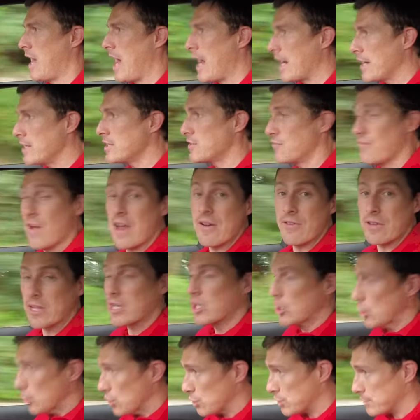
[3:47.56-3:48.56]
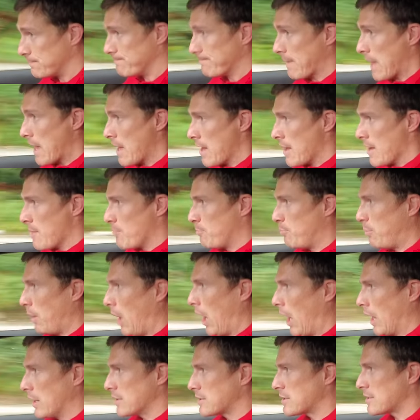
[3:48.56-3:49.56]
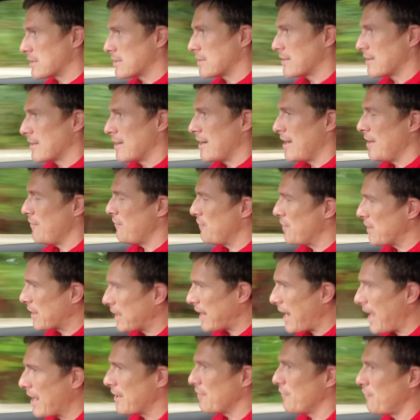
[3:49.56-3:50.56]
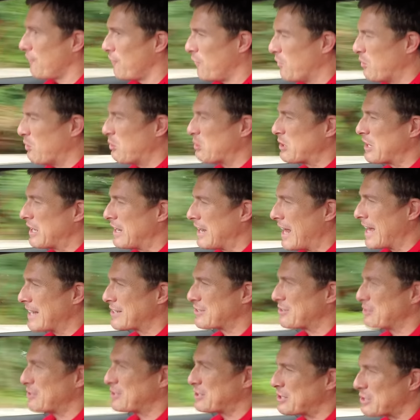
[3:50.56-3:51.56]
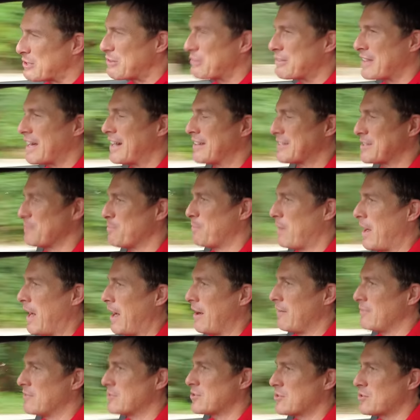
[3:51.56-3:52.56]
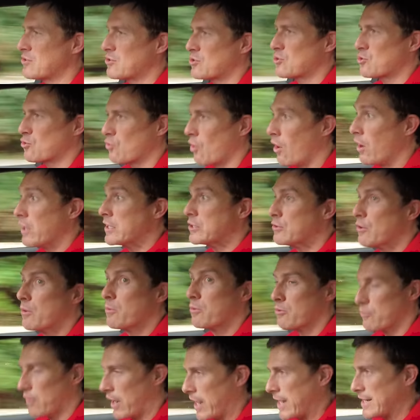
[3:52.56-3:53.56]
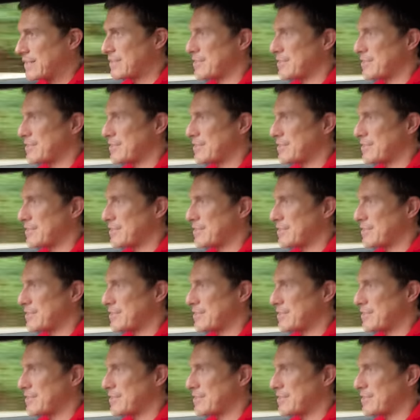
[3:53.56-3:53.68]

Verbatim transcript: and it's very good. But if you can afford an extra £2,000, try to upgrade